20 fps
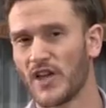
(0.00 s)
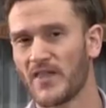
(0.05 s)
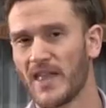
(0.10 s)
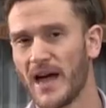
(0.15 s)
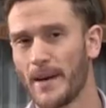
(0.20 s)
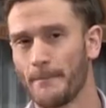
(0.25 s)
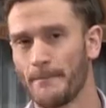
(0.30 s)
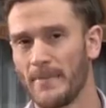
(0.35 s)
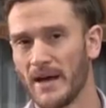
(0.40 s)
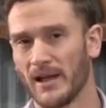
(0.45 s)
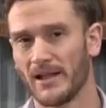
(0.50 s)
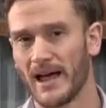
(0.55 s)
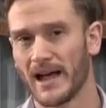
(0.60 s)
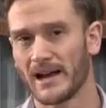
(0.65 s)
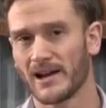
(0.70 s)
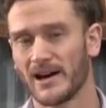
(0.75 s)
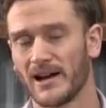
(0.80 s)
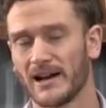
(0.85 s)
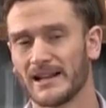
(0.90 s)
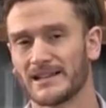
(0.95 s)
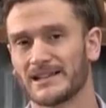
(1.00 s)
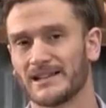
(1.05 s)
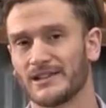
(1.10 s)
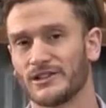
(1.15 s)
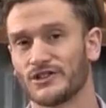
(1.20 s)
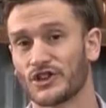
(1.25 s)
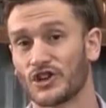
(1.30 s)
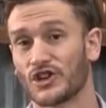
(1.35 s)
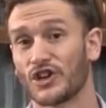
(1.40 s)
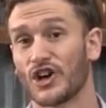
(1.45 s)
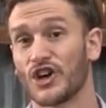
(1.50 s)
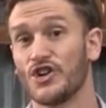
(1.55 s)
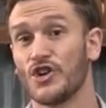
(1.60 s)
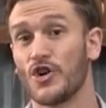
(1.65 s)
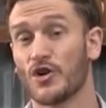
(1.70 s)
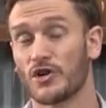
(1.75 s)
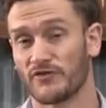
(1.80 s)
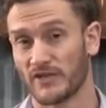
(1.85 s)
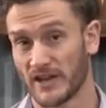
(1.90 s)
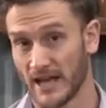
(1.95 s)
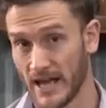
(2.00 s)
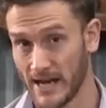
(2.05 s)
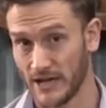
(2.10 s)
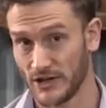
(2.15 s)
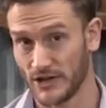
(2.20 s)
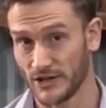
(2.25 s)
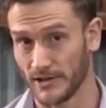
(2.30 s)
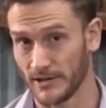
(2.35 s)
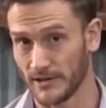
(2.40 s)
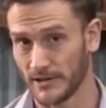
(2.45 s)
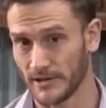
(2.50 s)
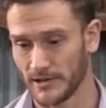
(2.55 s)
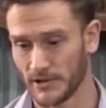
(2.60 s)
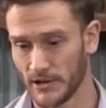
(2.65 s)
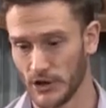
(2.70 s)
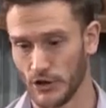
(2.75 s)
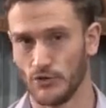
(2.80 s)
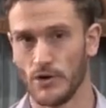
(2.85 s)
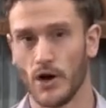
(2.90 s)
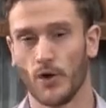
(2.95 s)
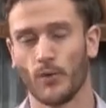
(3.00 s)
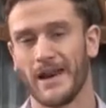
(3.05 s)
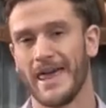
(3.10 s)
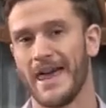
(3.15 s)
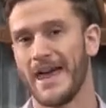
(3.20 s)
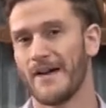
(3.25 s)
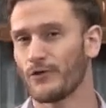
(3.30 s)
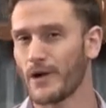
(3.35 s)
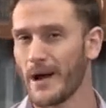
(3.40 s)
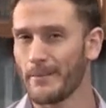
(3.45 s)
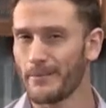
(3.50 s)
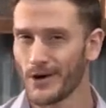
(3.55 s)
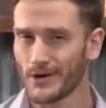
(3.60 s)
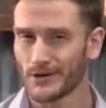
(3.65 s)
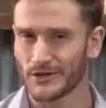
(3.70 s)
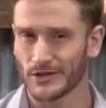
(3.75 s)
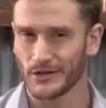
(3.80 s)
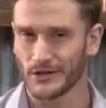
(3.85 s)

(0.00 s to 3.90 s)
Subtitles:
on that bell icon, it's going to turn on notifications so you know whenever I post